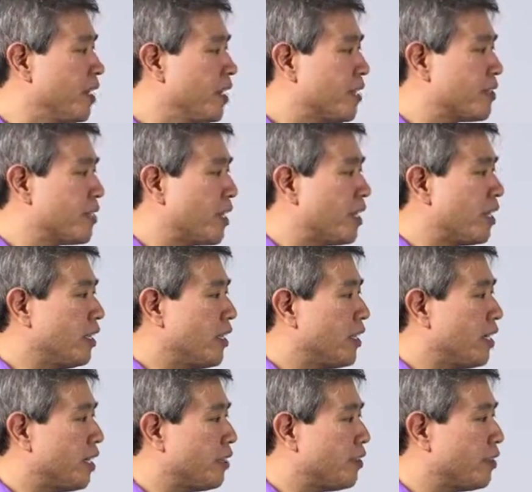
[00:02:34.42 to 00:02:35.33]

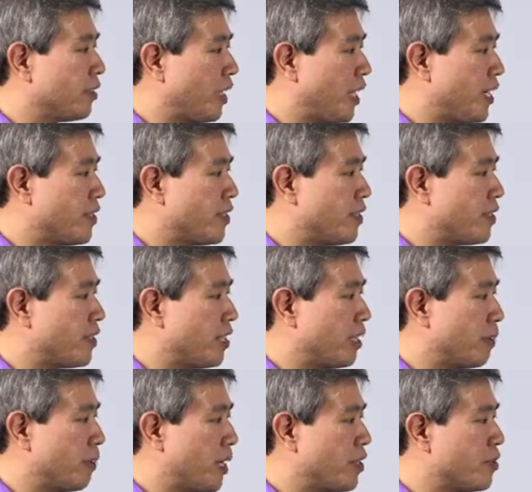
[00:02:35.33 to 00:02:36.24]
Secondly, under
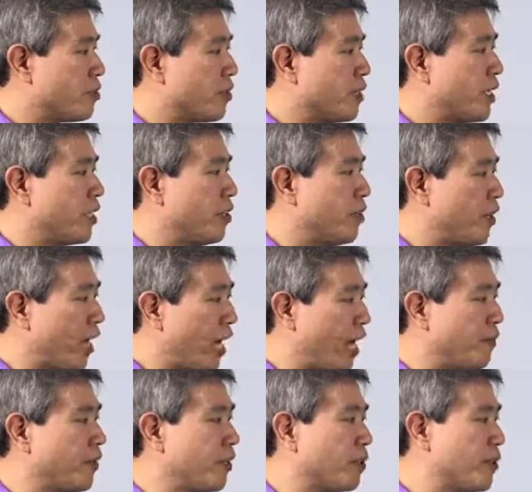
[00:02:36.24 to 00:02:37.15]
licensing, make sure that you
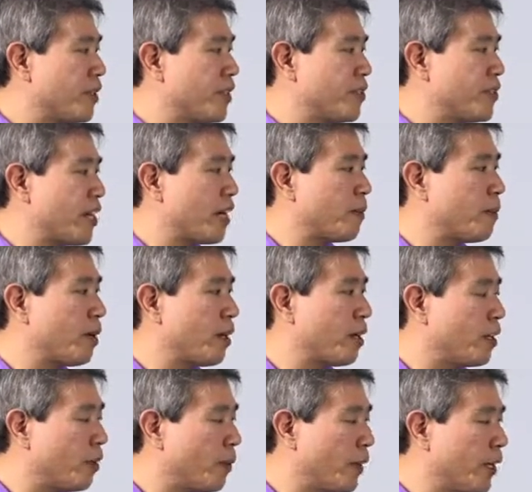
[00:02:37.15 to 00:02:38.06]
have the green check mark
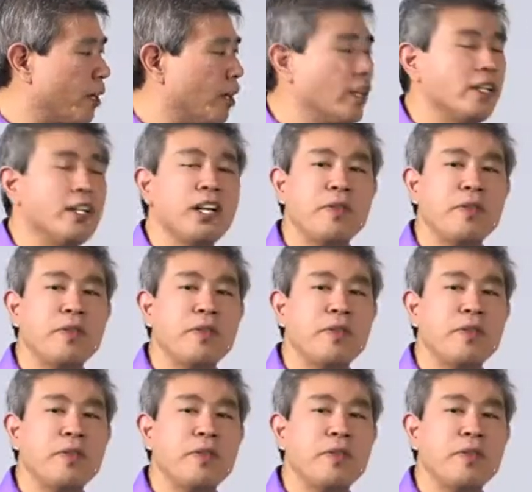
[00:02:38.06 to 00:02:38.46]
going on.